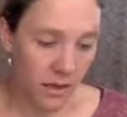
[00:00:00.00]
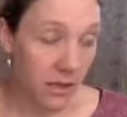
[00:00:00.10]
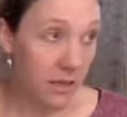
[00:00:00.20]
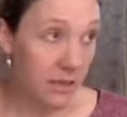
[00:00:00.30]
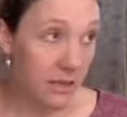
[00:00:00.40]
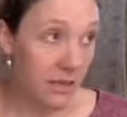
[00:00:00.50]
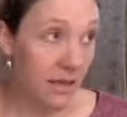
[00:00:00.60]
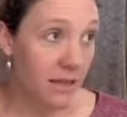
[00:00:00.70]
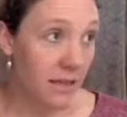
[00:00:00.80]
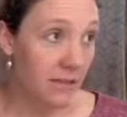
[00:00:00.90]
It's
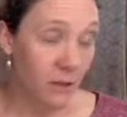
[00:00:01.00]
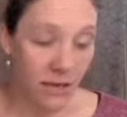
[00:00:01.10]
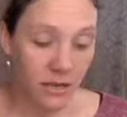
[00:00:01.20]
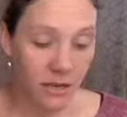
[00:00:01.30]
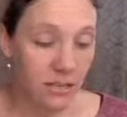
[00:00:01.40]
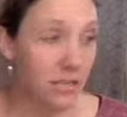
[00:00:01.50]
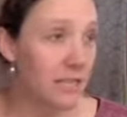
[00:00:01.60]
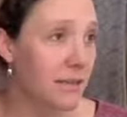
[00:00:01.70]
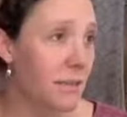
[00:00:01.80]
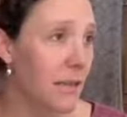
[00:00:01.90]
not downloaded. Do you
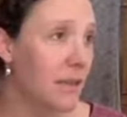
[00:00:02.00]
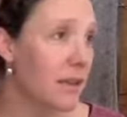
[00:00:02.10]
need something?